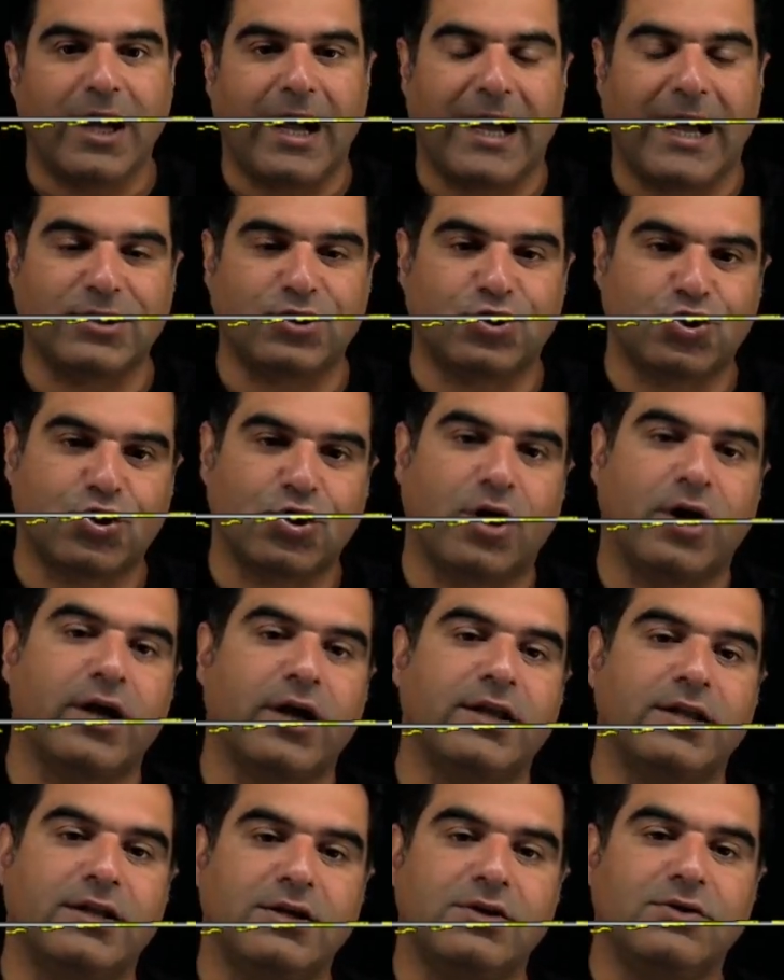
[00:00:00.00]
and
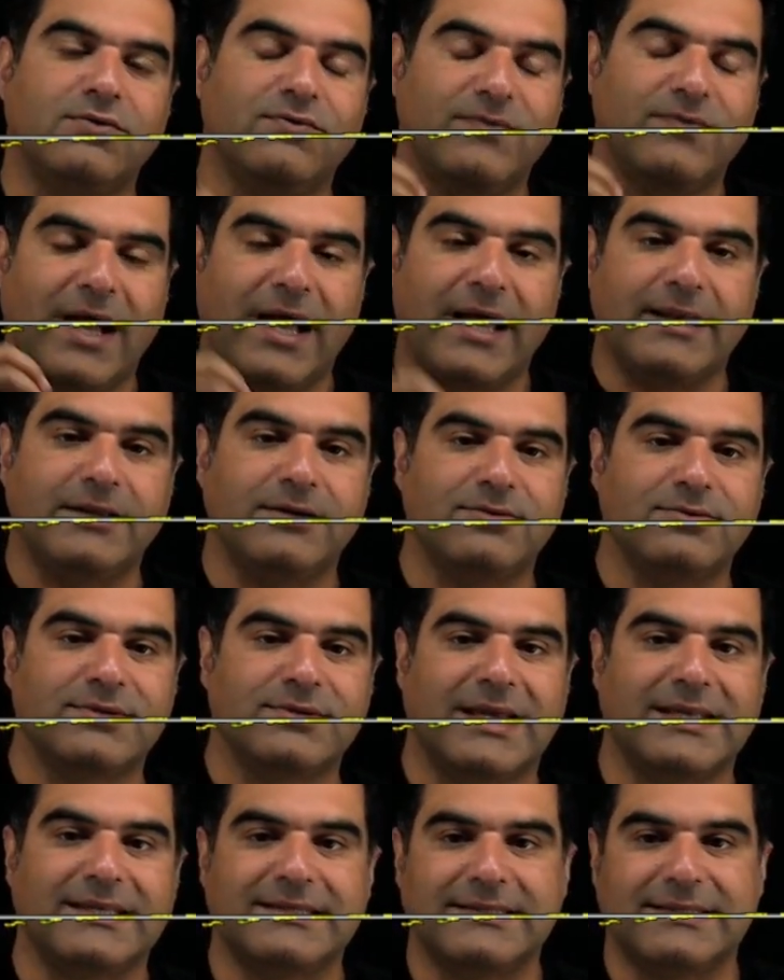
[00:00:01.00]
try new values
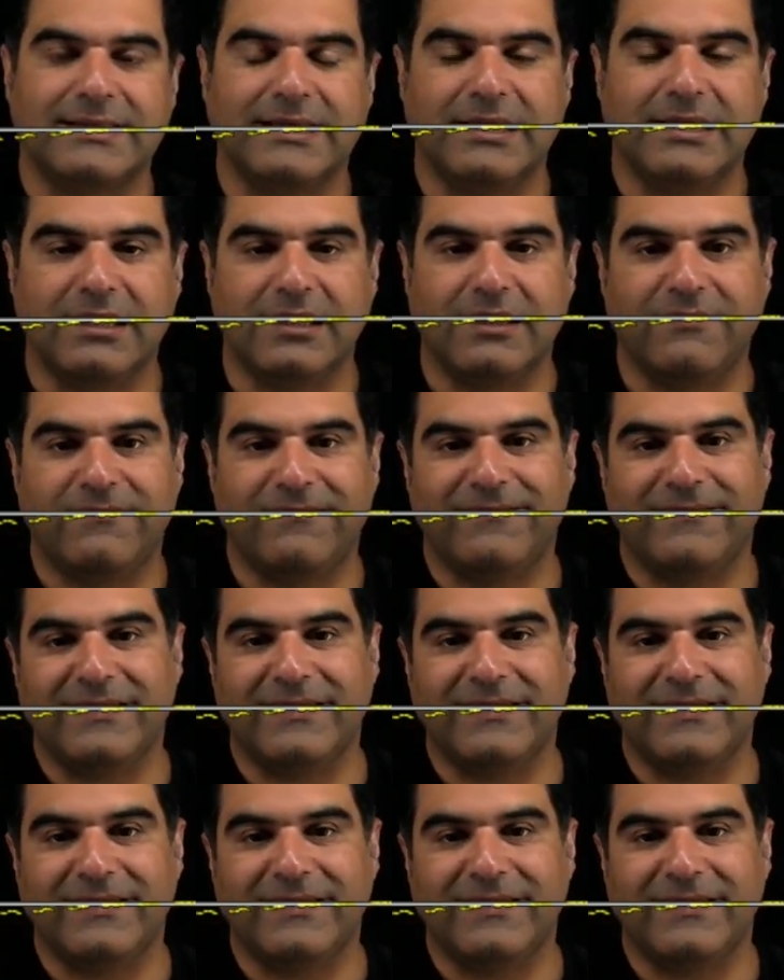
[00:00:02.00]
and see